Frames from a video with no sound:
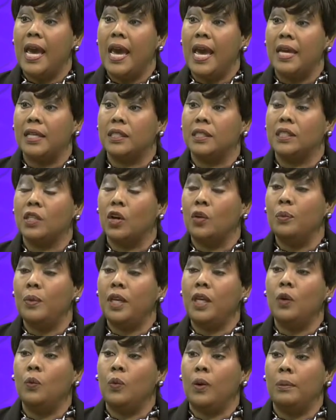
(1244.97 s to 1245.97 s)
And so
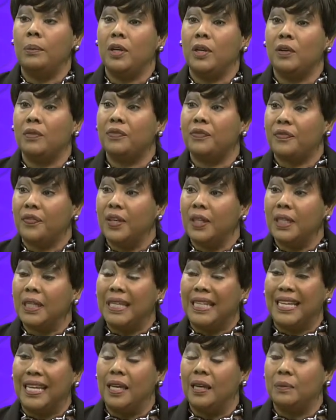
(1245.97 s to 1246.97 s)
many women are
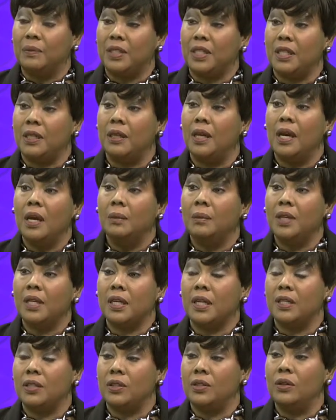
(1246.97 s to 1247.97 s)
feeling empty
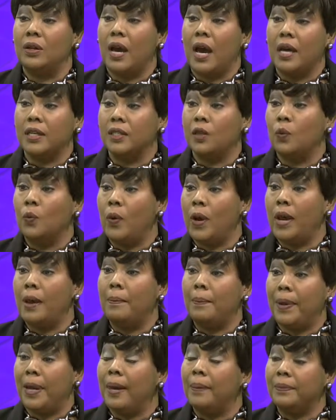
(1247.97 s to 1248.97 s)
because you guys are wham,
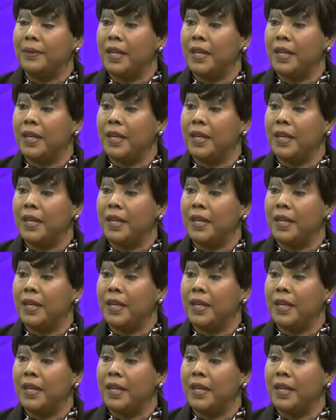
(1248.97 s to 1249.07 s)
bam,